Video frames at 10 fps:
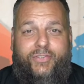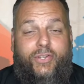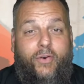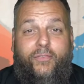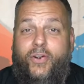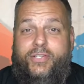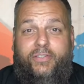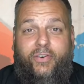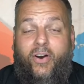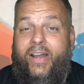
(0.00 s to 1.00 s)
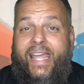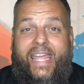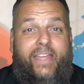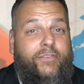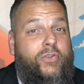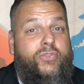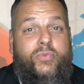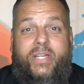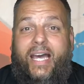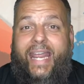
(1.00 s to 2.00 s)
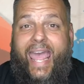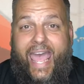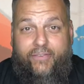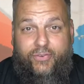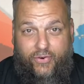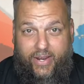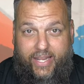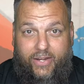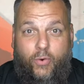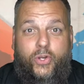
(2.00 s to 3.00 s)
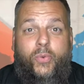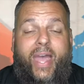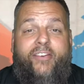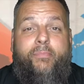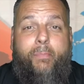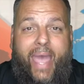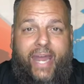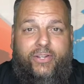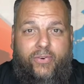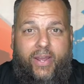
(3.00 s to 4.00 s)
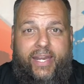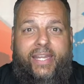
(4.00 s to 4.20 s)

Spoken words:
So first of all, if you do not have credit or you have bad credit,